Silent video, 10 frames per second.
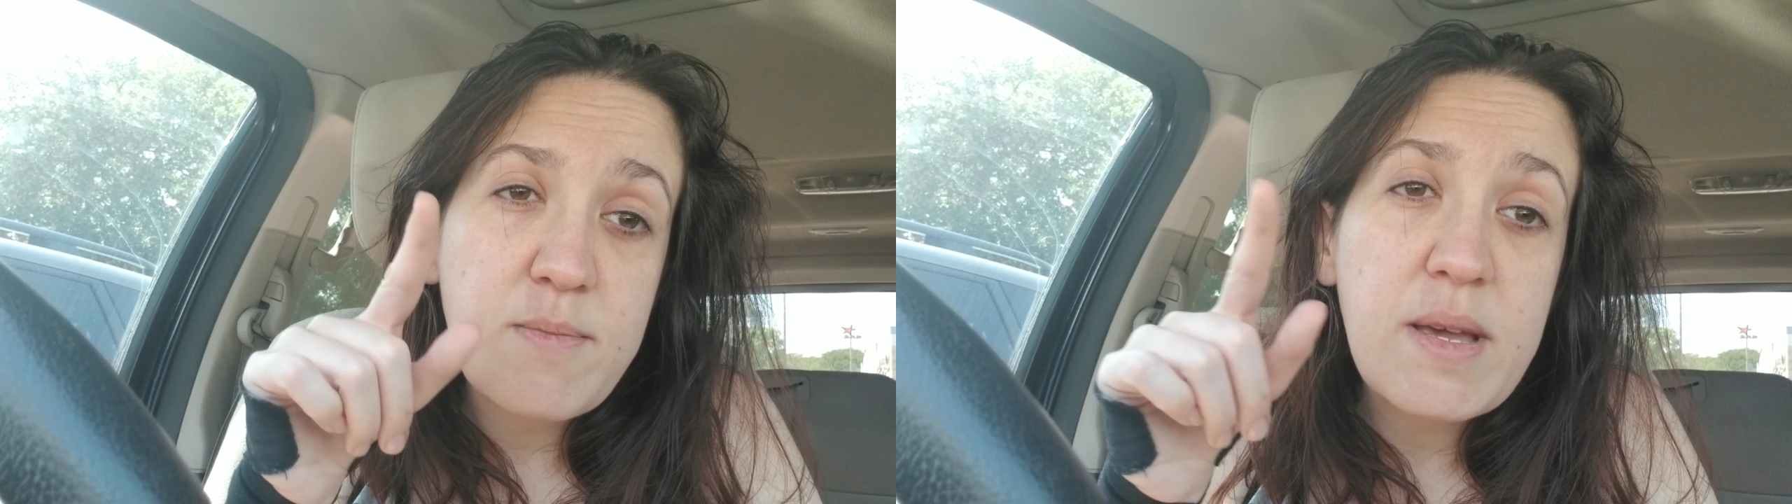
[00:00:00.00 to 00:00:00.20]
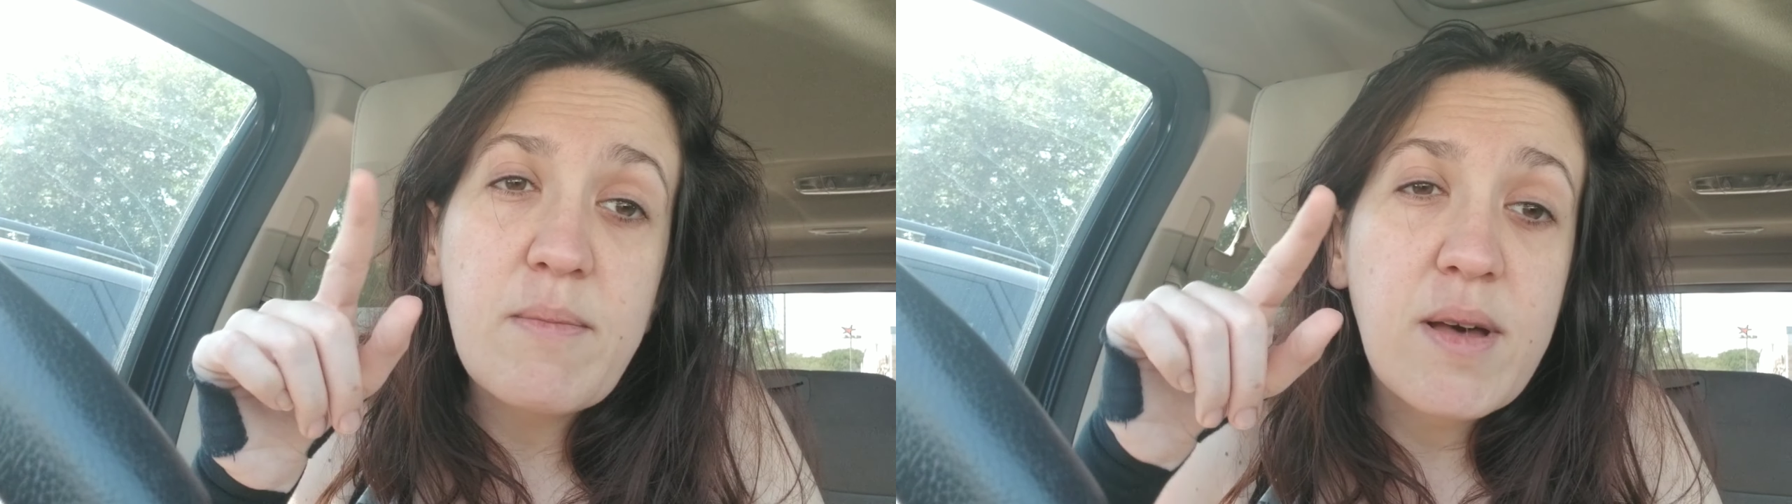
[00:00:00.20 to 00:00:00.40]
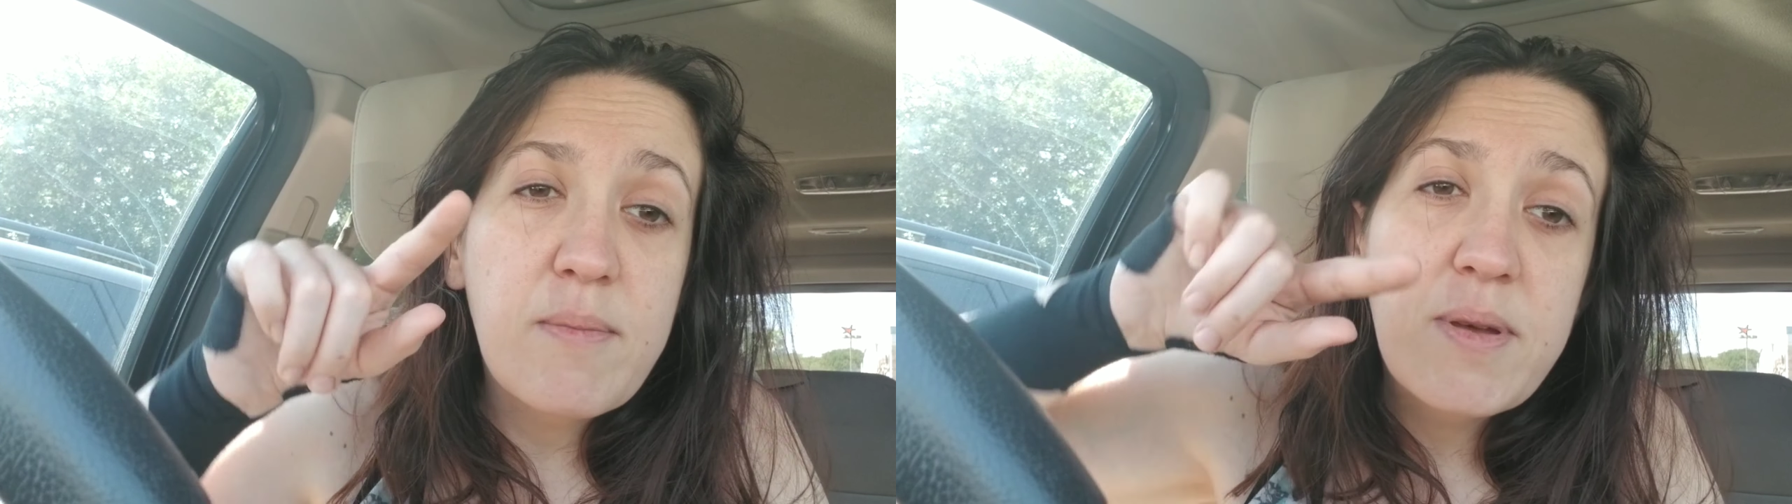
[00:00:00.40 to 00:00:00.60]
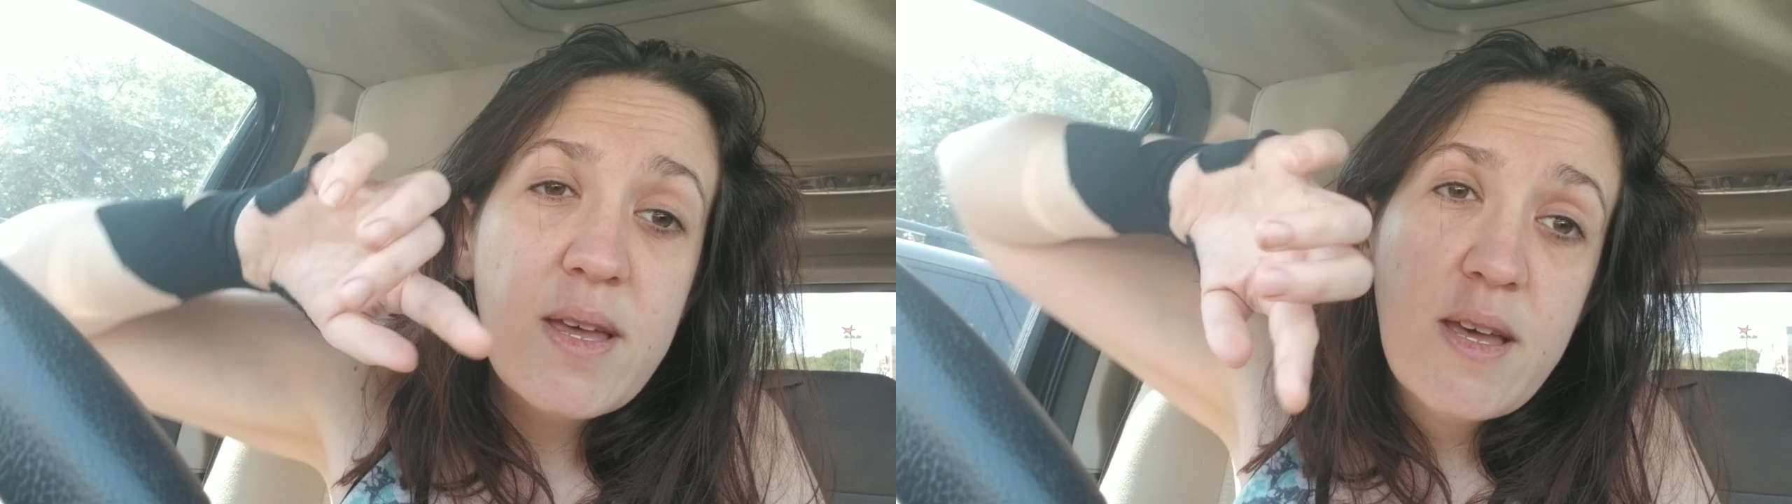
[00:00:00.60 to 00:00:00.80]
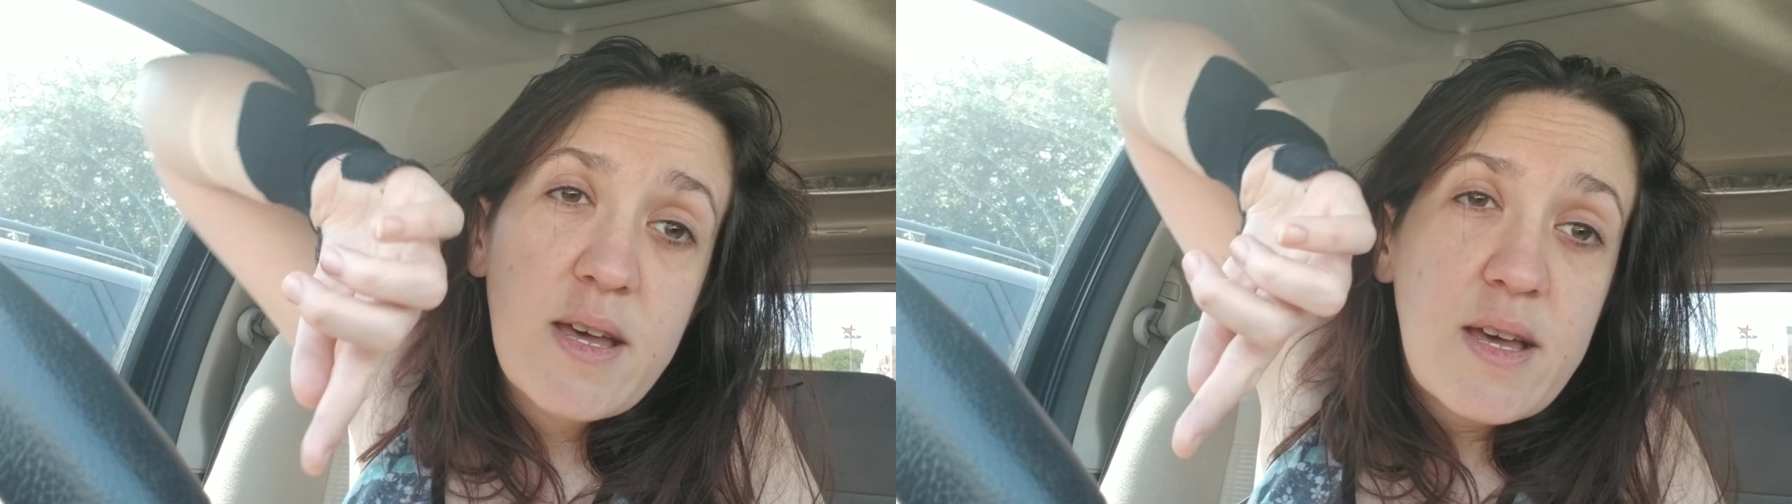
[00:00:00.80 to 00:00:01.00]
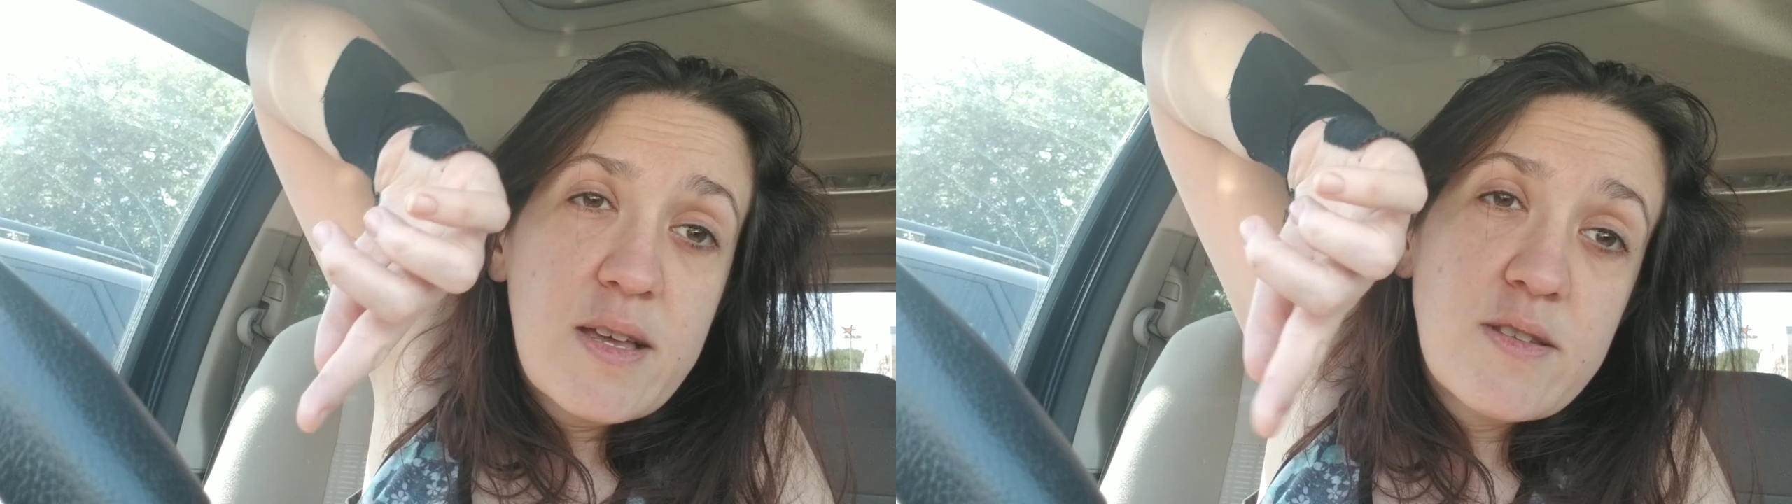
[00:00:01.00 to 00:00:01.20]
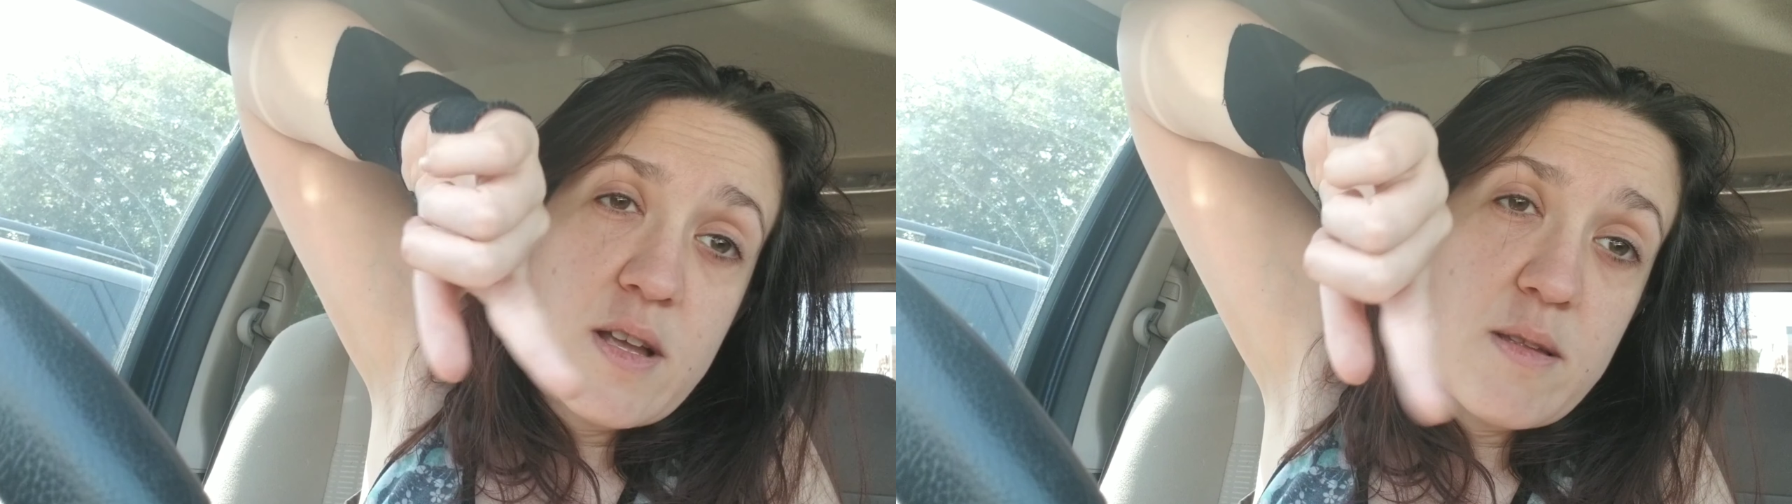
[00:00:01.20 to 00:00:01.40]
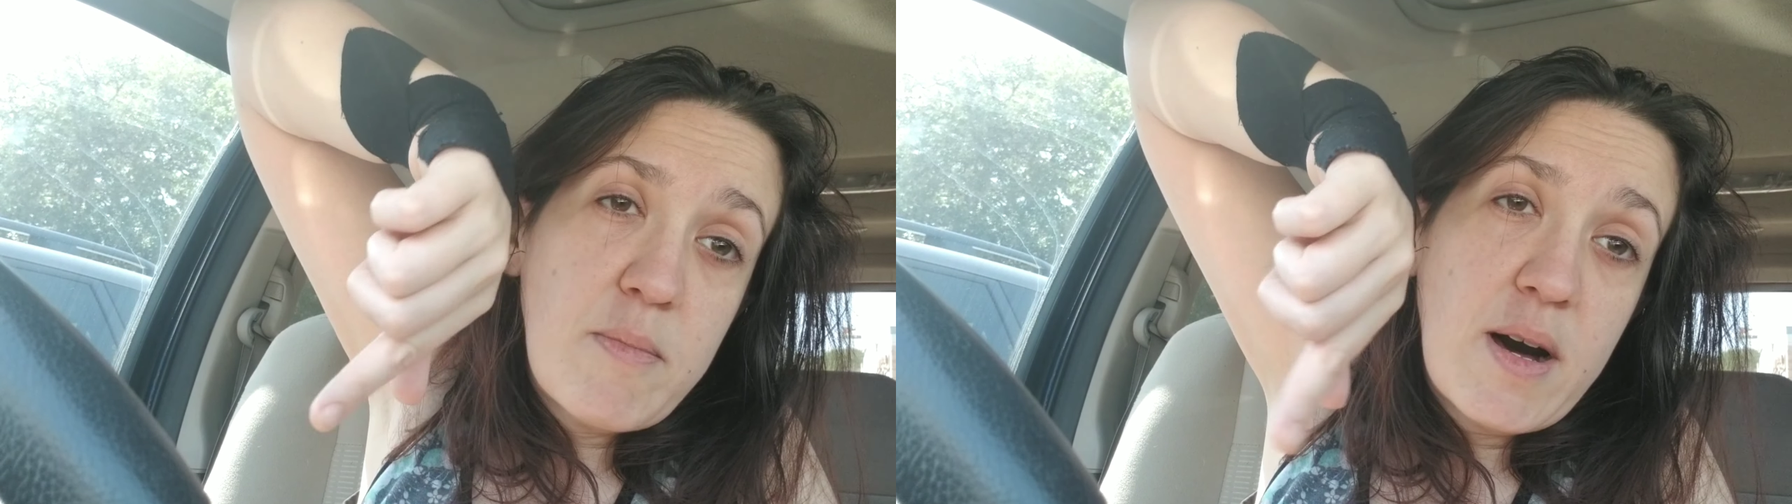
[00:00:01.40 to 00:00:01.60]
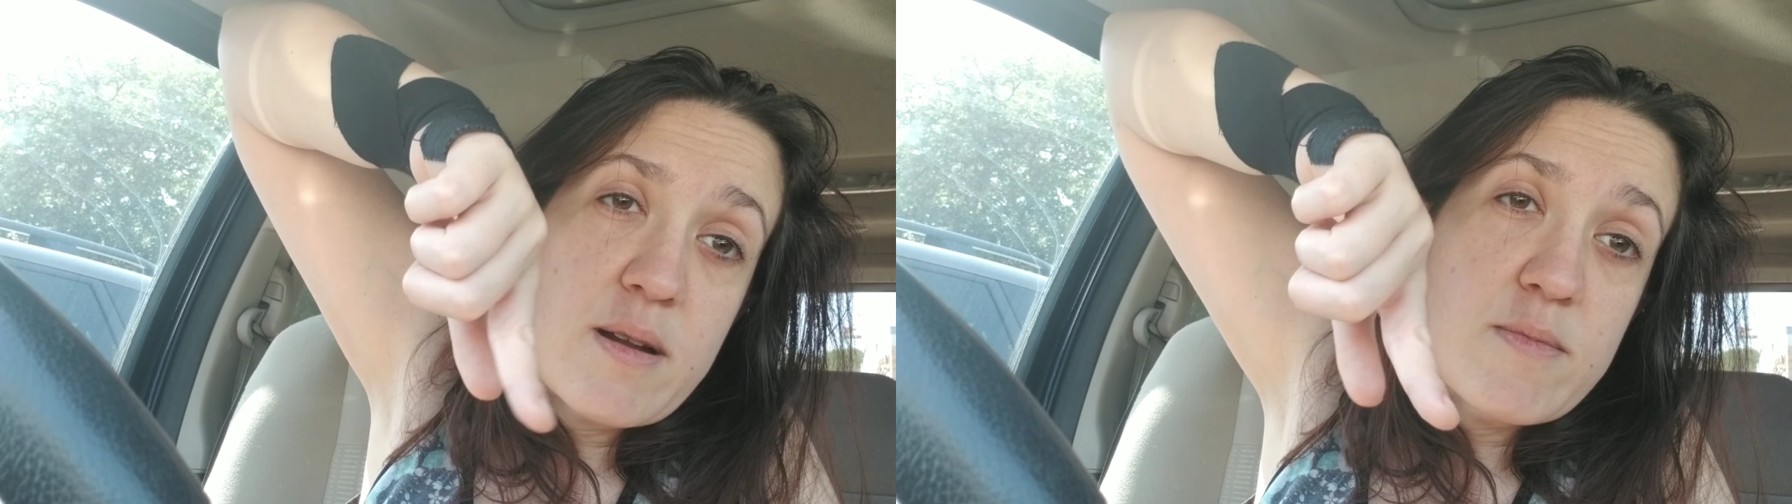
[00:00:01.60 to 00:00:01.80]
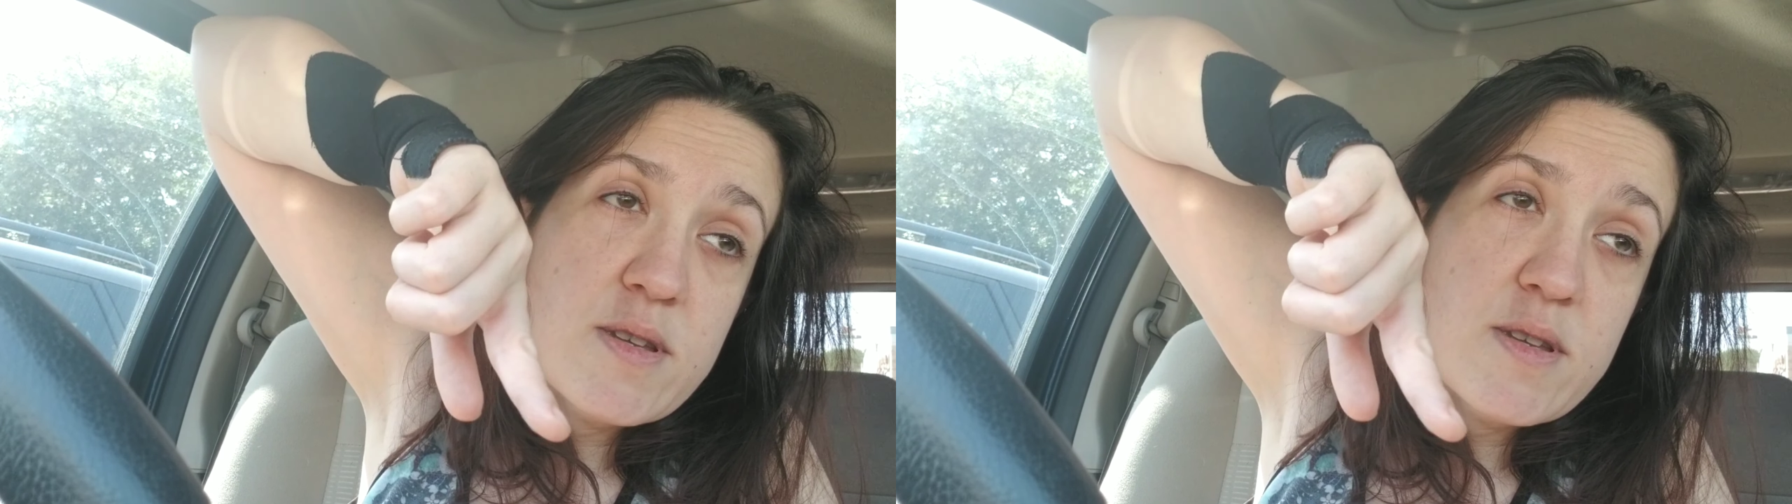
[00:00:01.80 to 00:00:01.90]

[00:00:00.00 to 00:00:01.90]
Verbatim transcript: beam up is on the bottom.